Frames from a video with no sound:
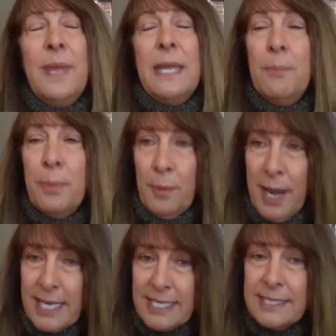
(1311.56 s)

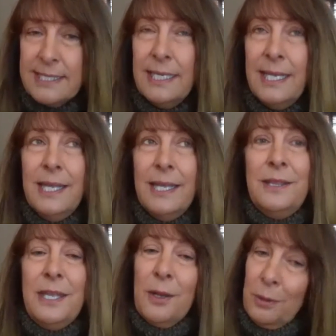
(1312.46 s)
embraced
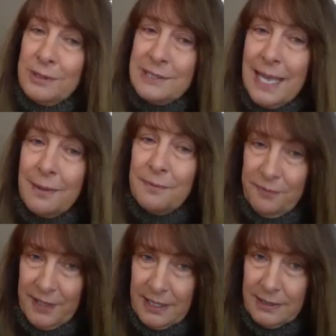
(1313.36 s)
the old town
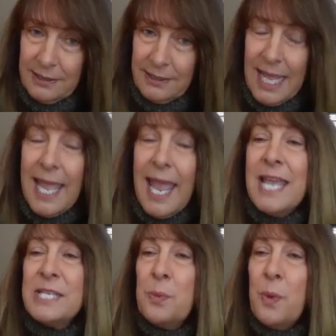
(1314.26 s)
feel,
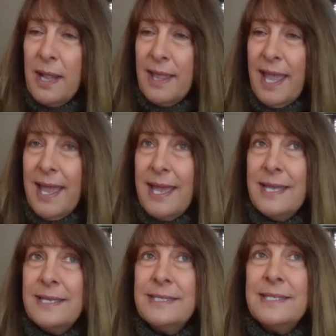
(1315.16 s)
as well
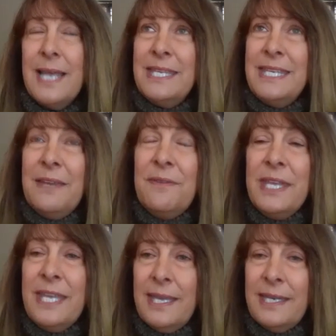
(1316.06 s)
as
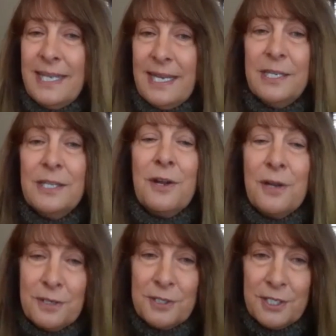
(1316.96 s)
giving it an
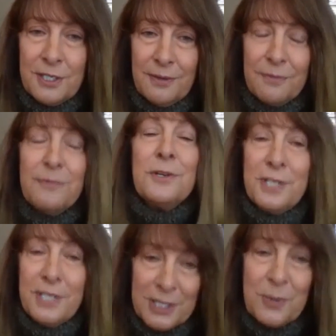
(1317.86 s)
enlarged
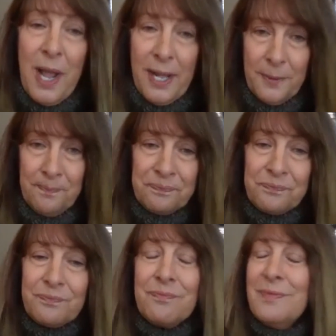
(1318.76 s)
version as well.
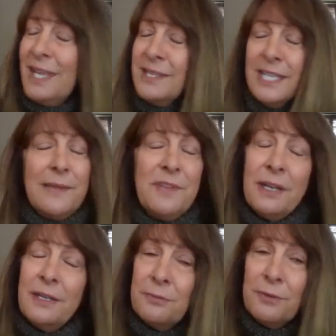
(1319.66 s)
I think they've
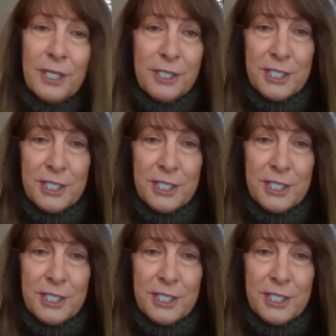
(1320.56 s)
done a really